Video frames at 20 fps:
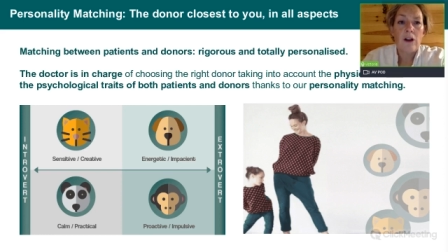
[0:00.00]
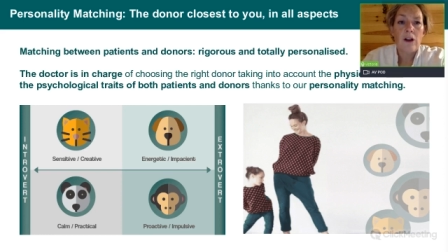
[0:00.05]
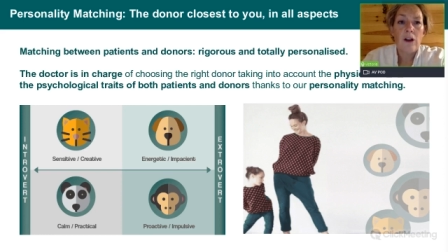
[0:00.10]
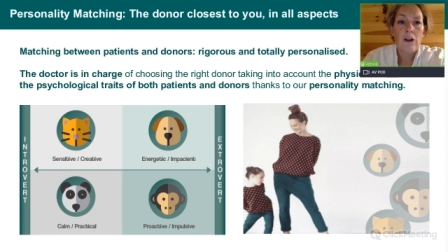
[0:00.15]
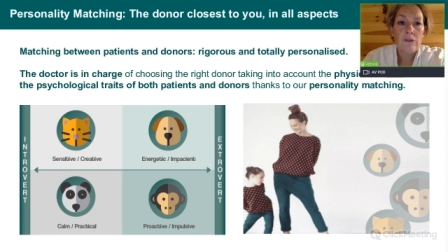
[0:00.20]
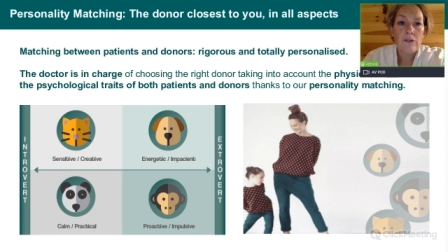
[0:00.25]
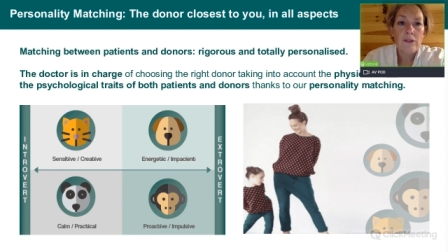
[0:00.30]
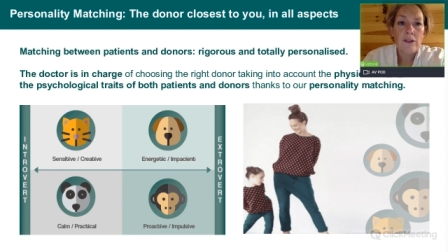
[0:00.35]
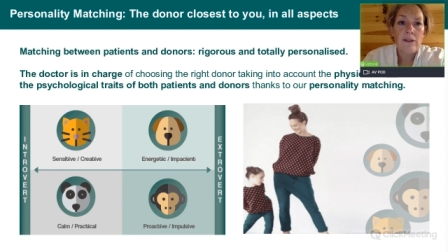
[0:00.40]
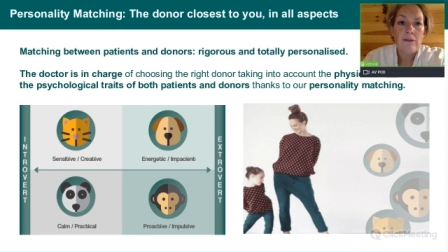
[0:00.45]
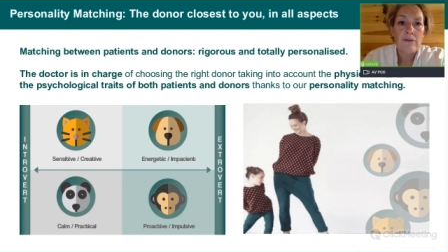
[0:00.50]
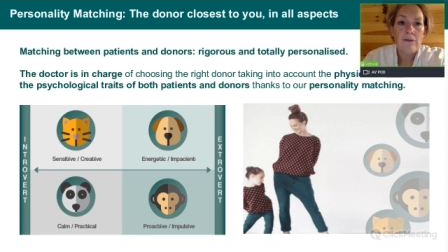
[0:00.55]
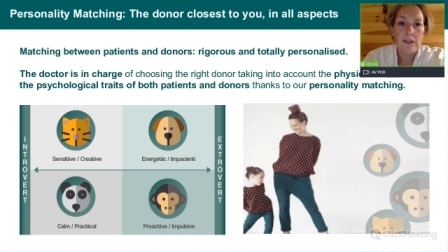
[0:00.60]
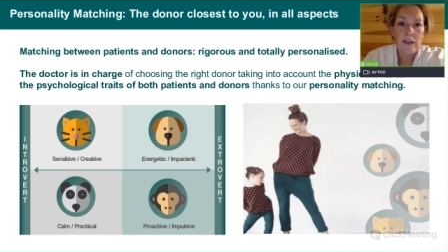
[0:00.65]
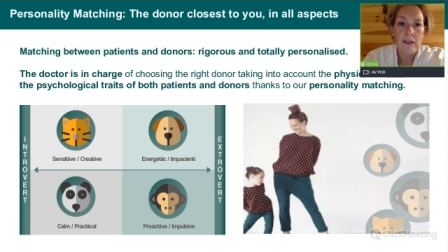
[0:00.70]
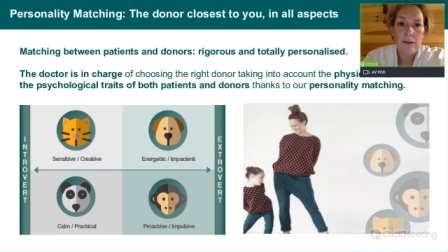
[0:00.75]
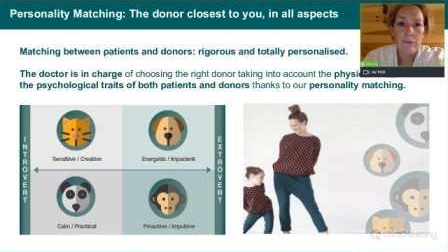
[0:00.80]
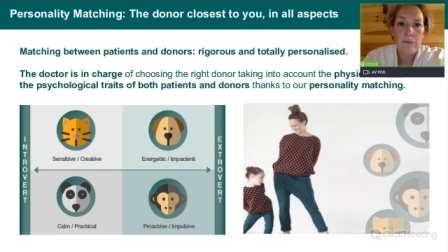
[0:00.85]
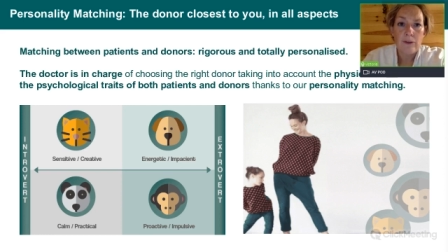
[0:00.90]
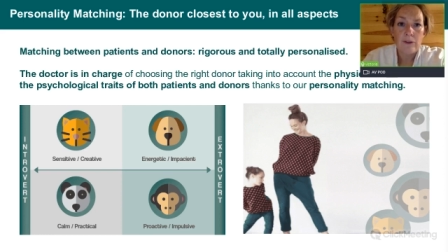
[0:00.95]
closely
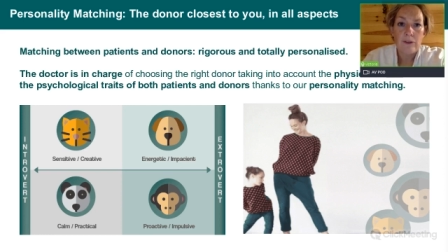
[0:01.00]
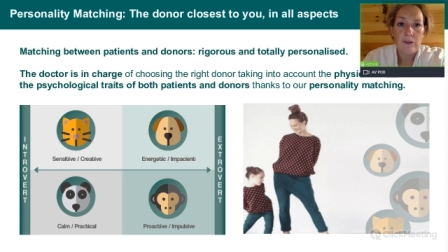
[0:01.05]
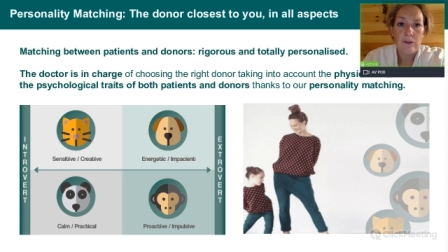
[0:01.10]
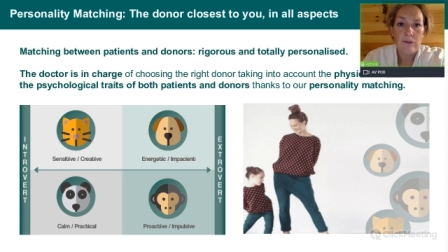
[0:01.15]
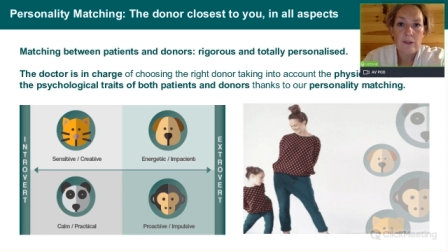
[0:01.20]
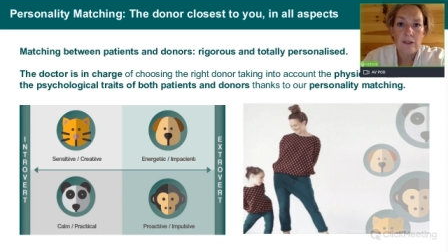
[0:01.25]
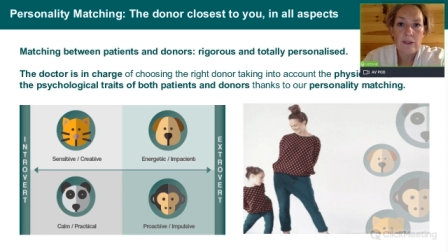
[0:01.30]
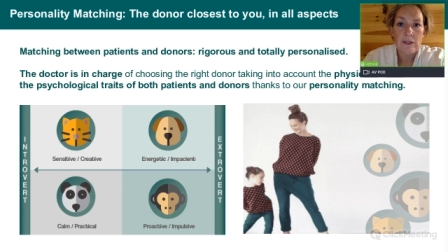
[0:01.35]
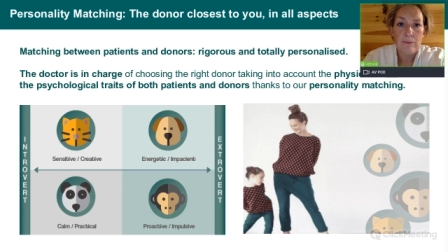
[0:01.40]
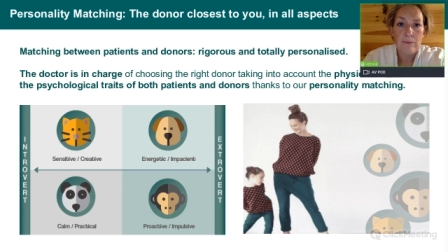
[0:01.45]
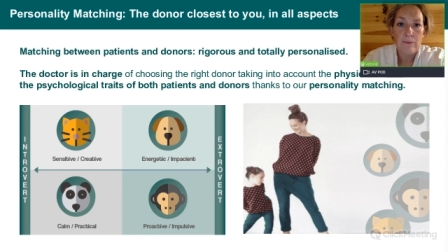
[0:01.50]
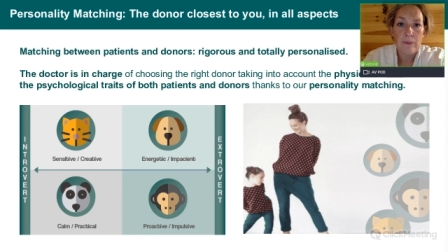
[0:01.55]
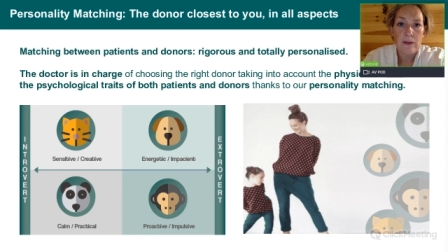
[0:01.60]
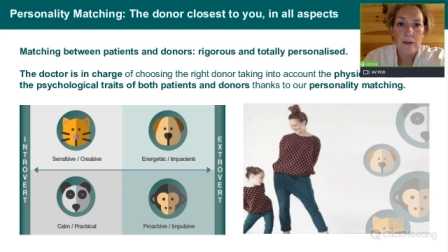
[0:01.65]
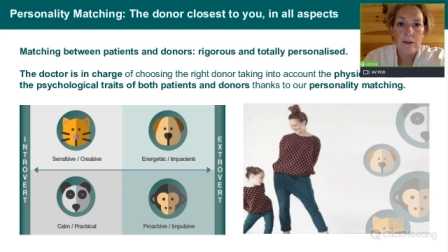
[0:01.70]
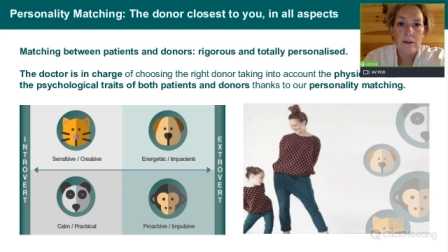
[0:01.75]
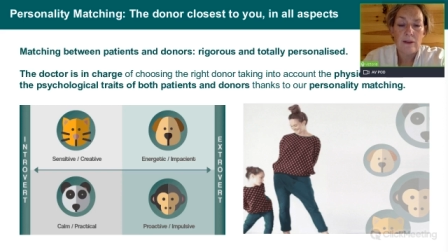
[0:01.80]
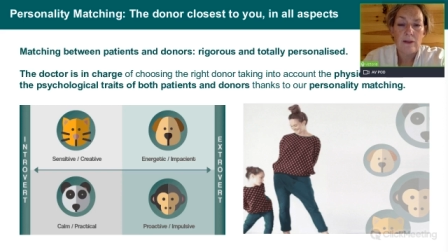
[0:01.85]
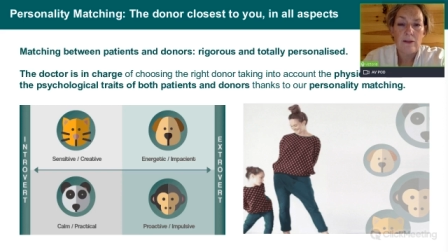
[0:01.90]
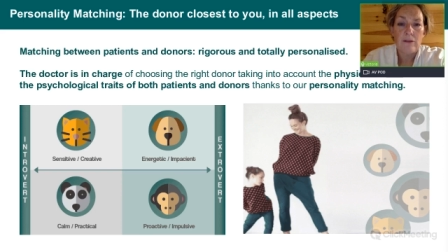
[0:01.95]
resembles the
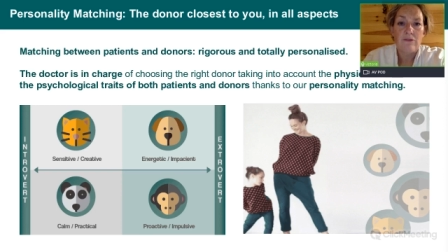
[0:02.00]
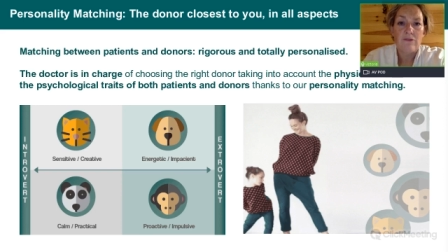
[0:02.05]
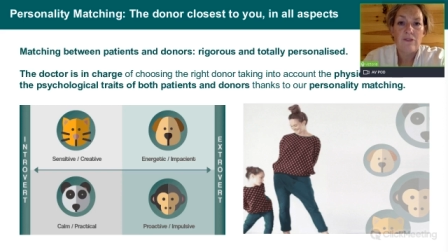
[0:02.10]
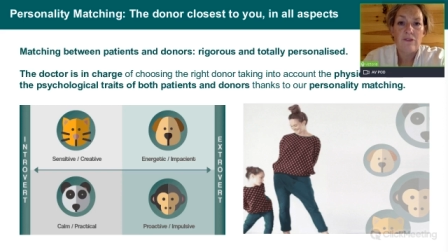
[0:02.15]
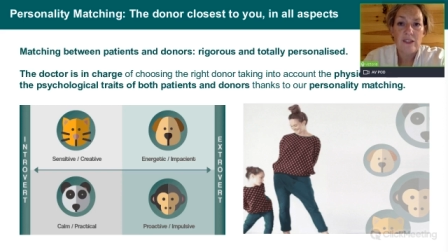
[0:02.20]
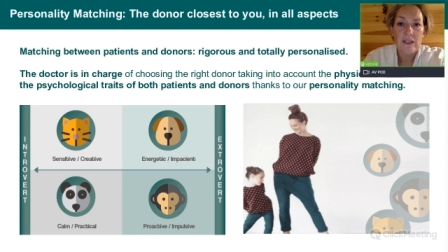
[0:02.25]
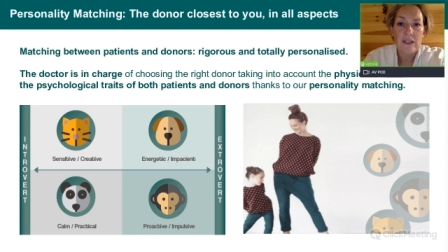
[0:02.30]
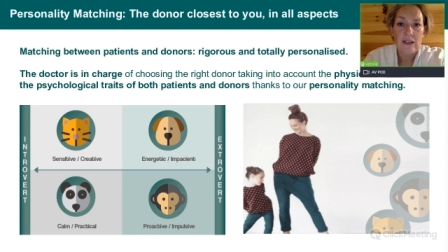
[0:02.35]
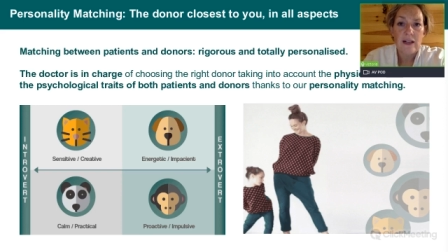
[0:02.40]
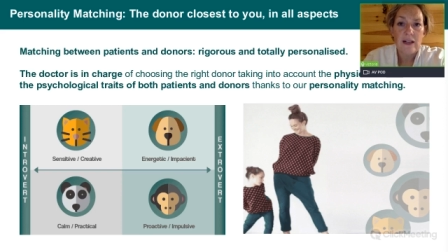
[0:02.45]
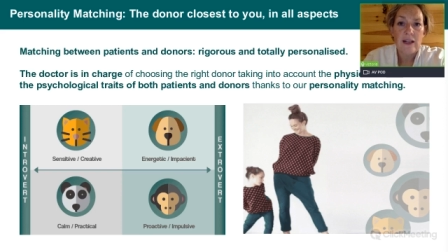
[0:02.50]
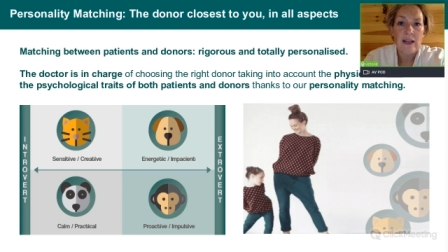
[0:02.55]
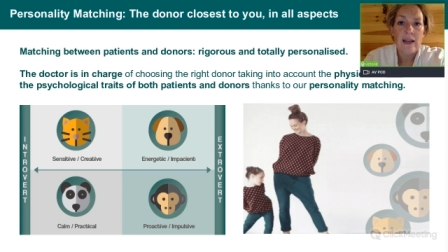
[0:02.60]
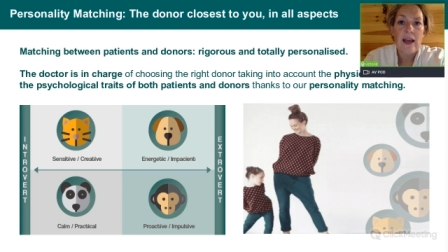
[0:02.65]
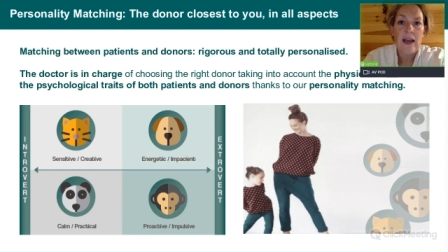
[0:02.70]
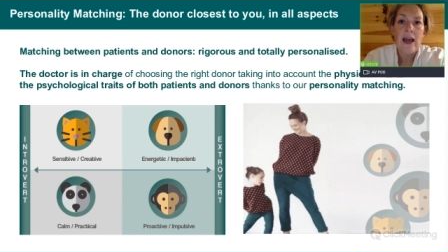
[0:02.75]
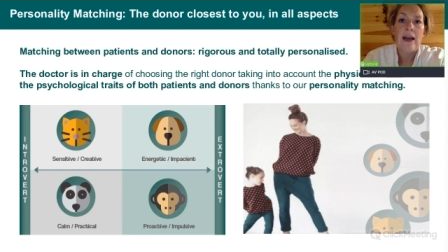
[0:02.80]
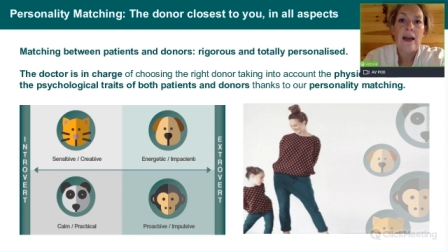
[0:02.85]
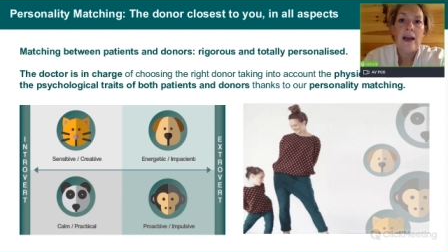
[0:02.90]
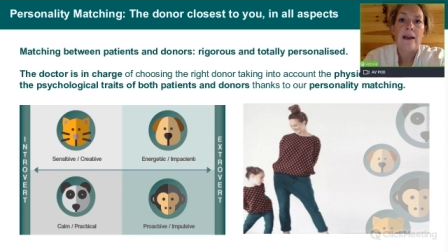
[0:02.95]
recipient
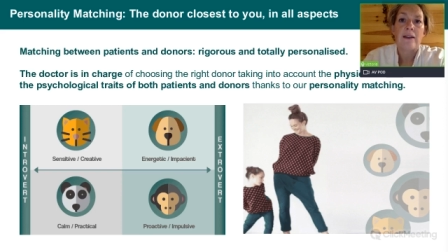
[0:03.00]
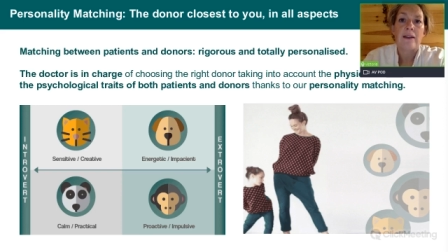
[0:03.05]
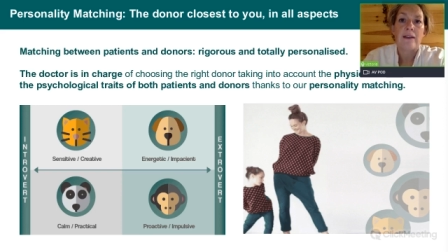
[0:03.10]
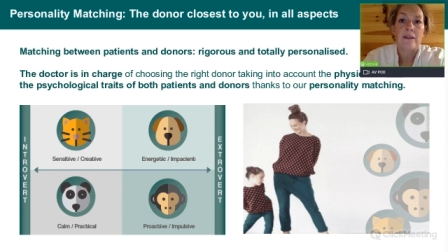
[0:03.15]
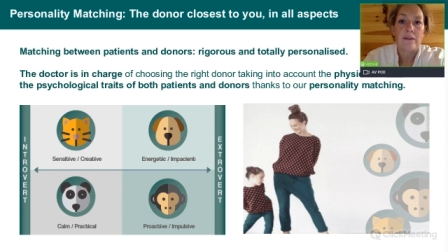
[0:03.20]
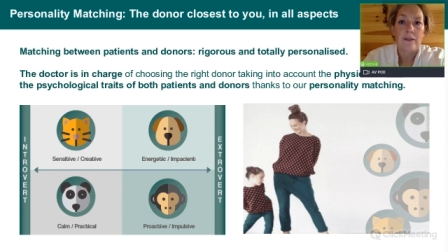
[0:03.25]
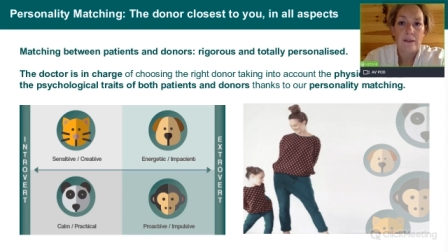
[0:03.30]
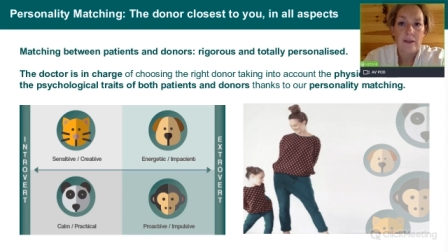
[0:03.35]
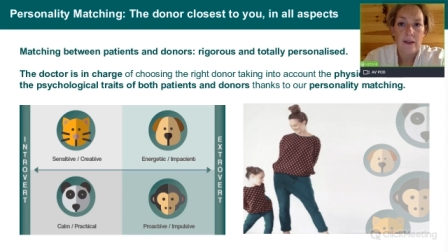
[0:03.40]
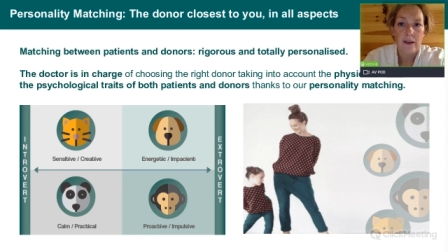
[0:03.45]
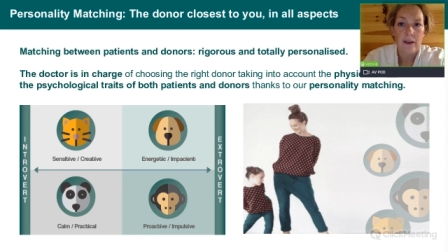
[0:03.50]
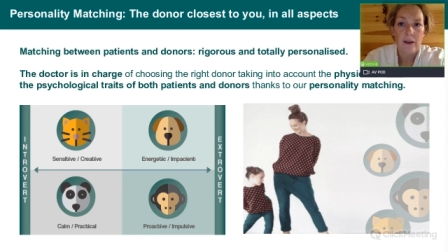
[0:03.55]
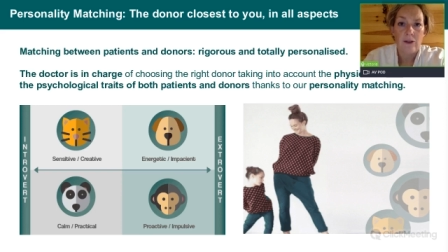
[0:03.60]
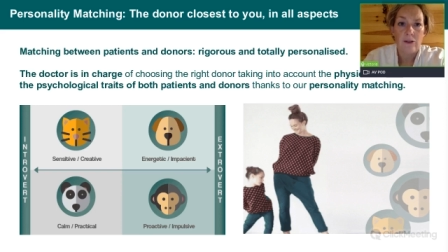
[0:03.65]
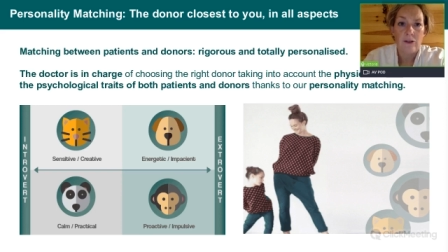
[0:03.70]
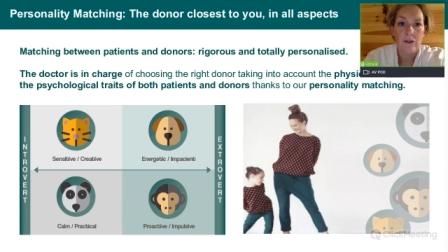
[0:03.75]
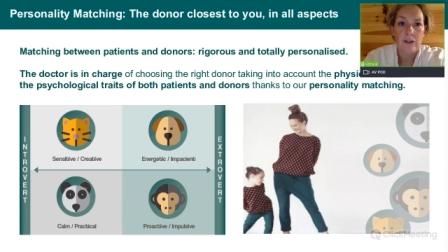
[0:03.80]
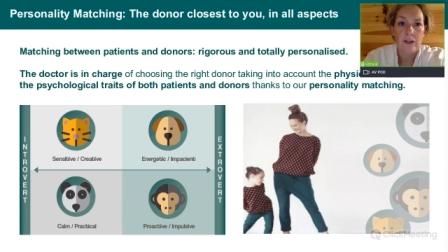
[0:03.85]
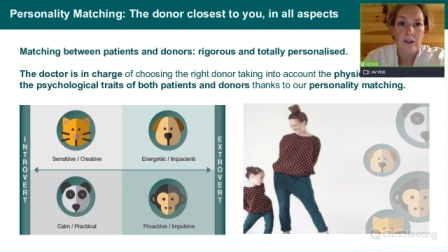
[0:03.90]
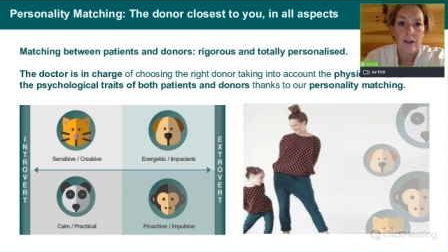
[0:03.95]
physically and
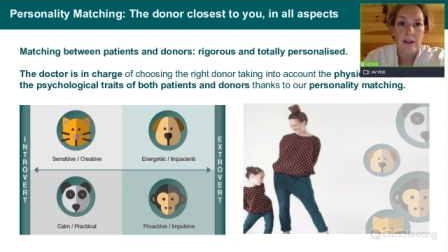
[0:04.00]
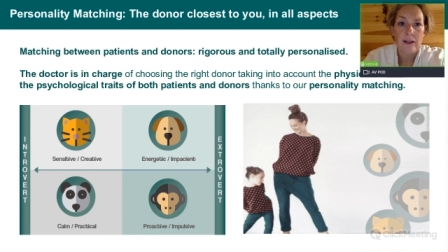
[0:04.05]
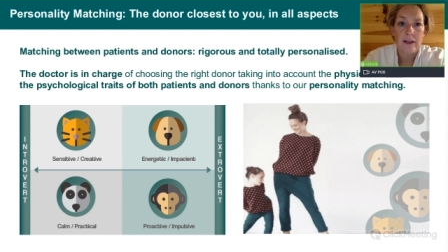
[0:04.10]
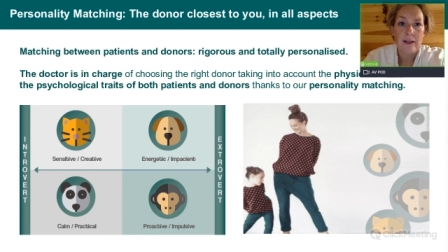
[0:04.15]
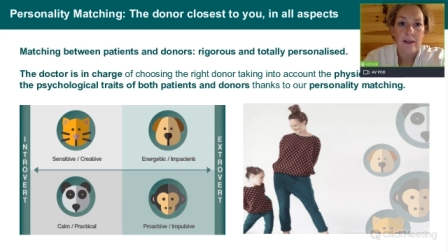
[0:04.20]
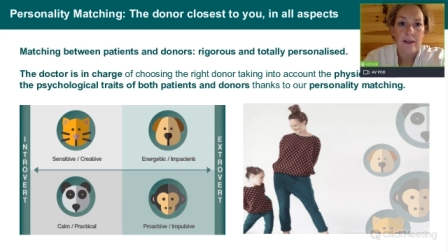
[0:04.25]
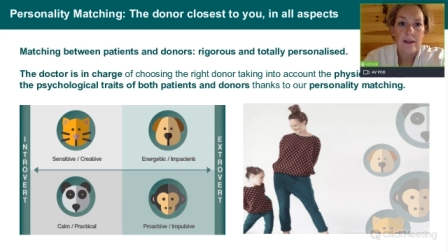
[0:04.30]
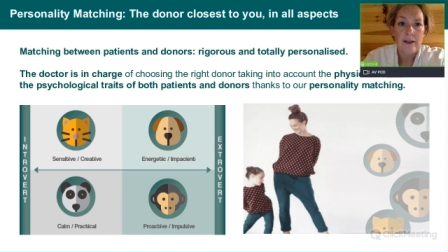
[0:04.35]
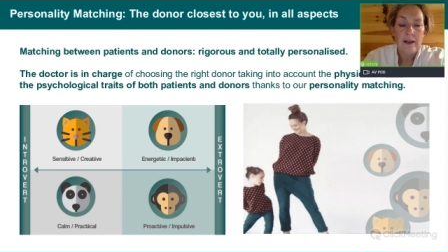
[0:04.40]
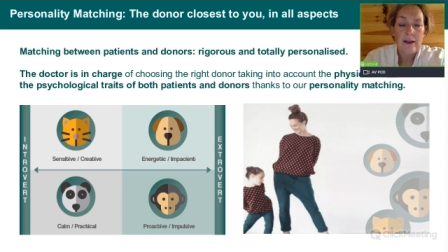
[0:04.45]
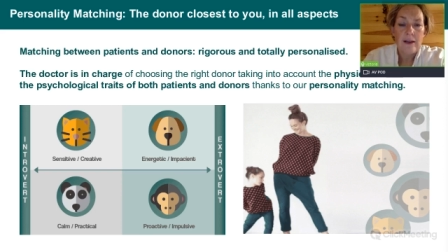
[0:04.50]
psychologically.